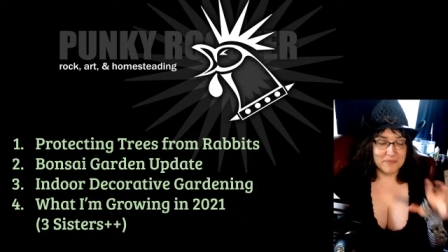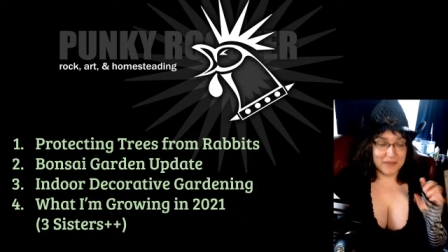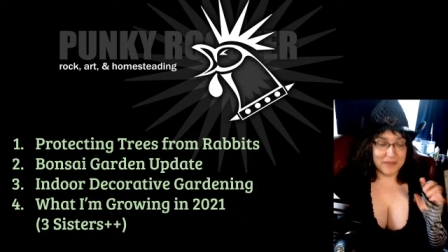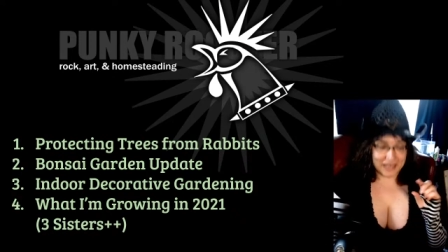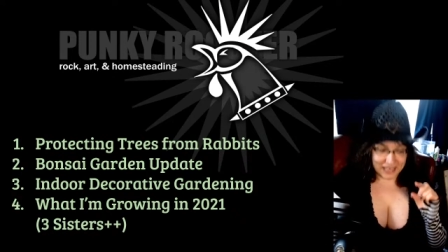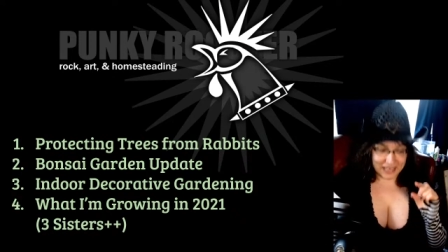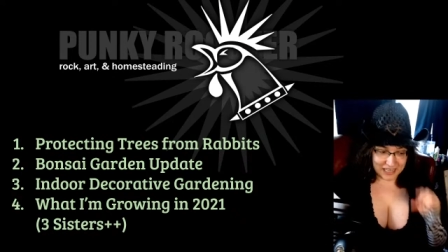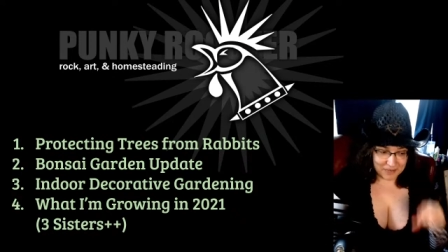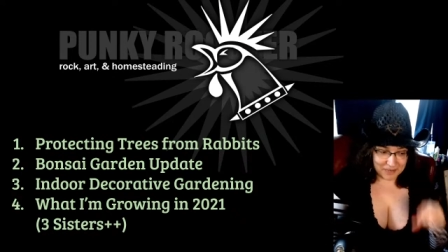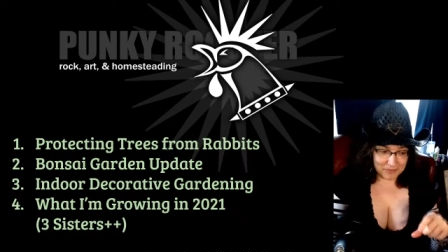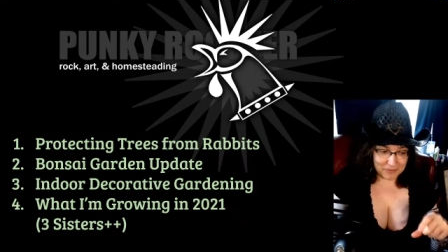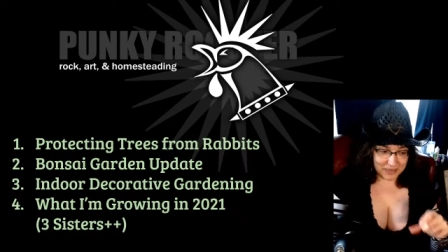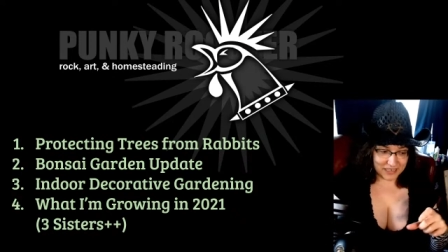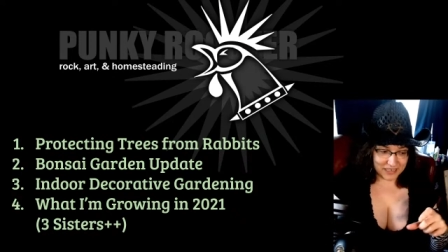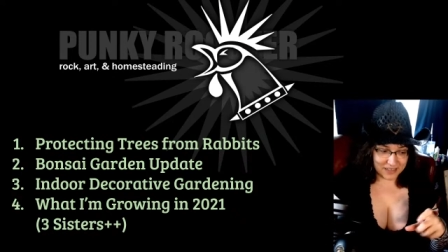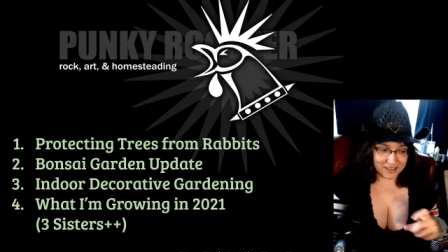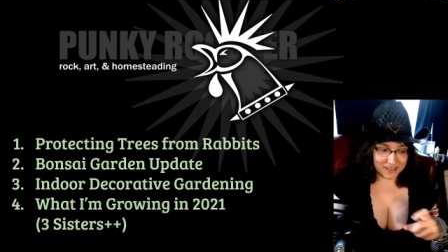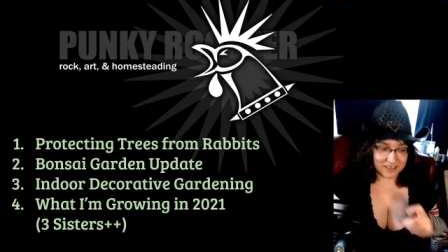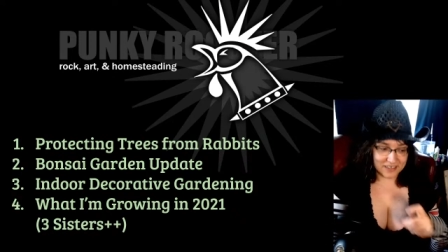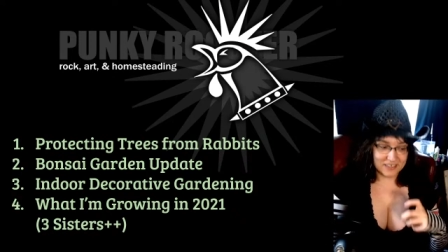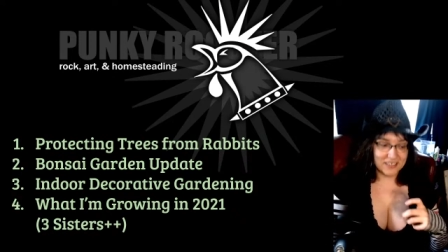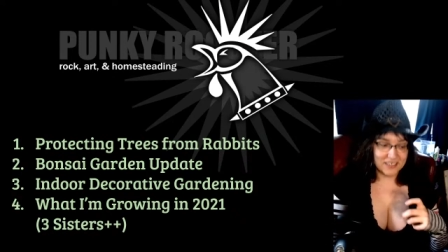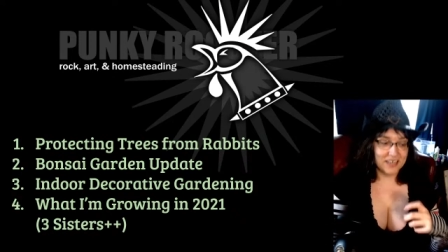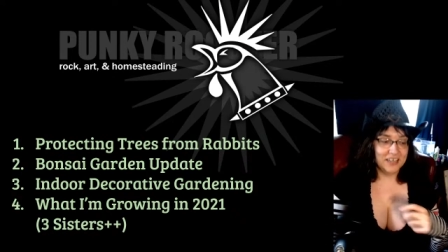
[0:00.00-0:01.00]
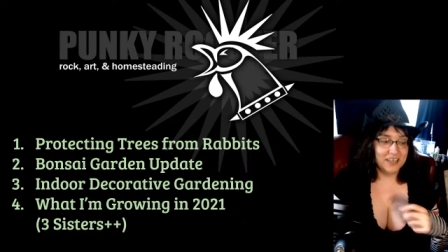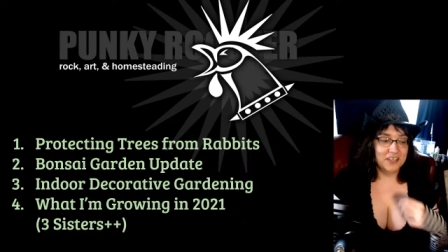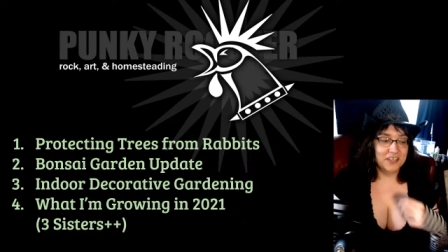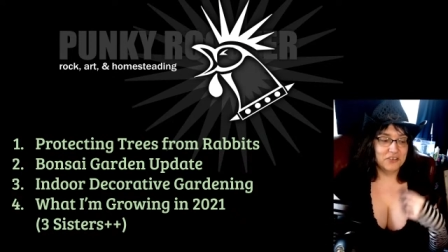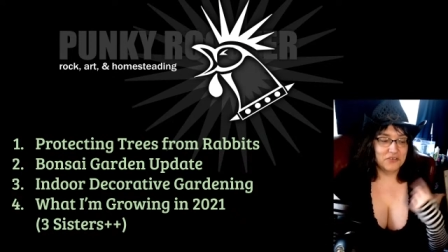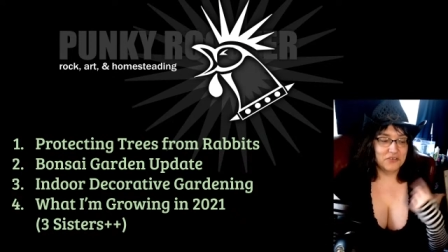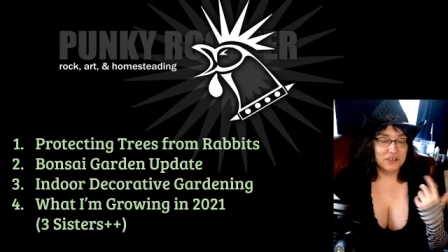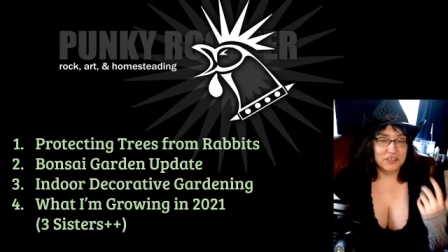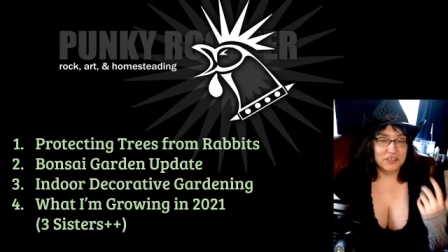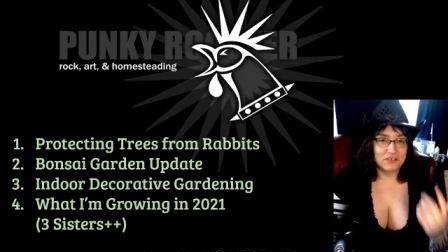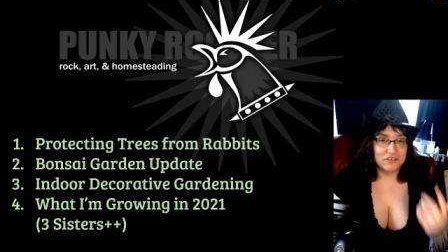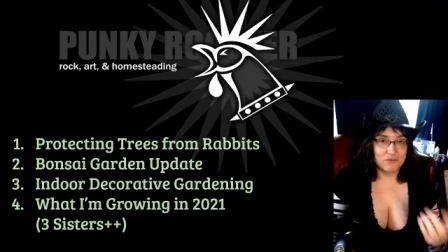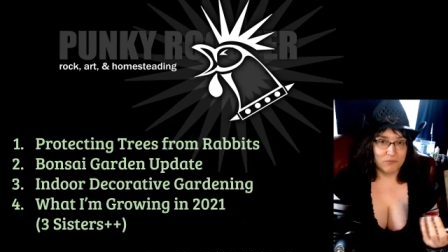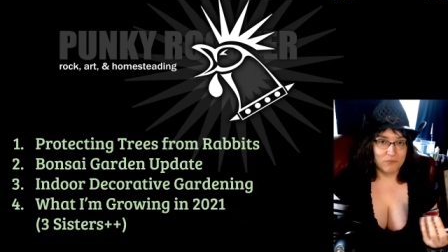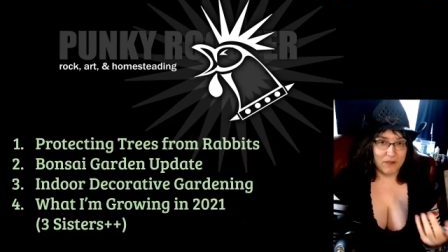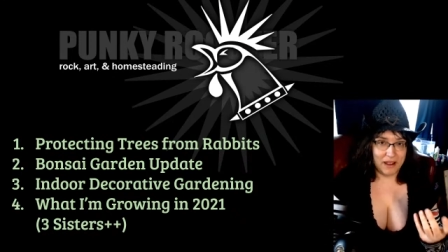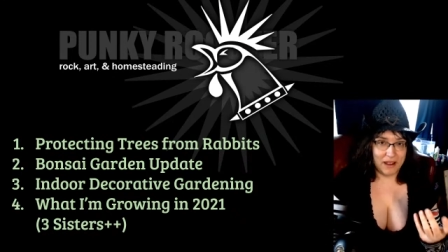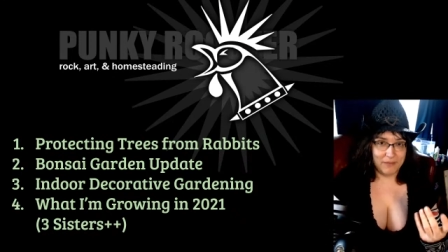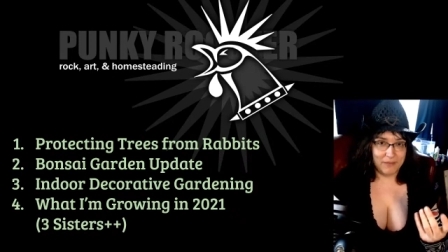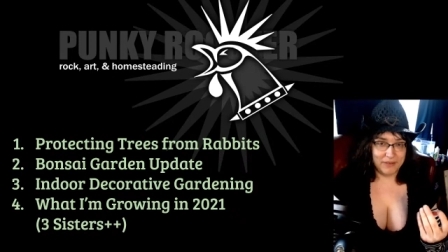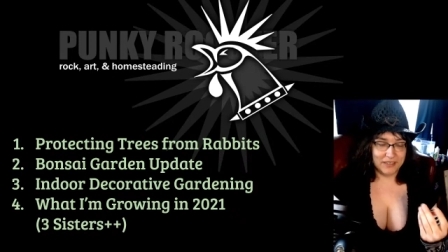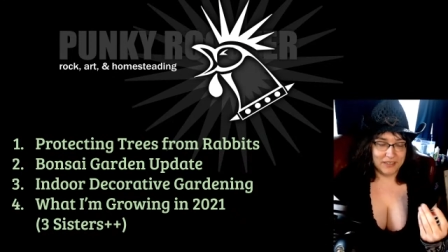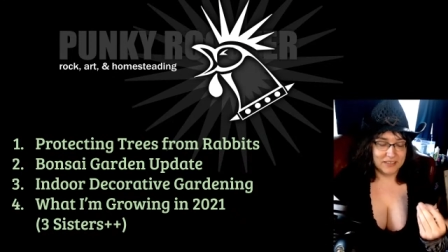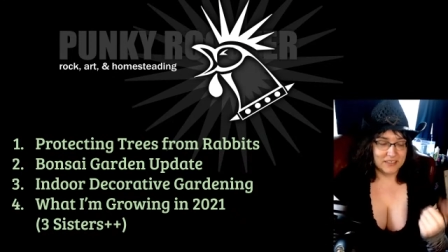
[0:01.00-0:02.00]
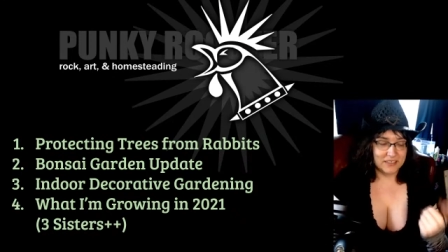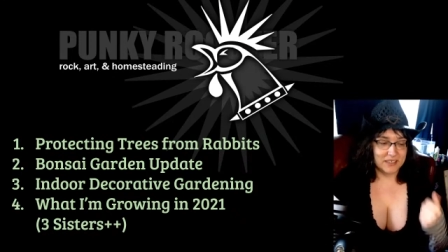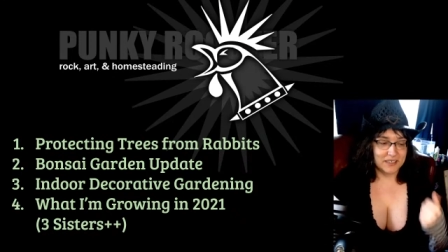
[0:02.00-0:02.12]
my itty bitty little tiny trees from rabbits,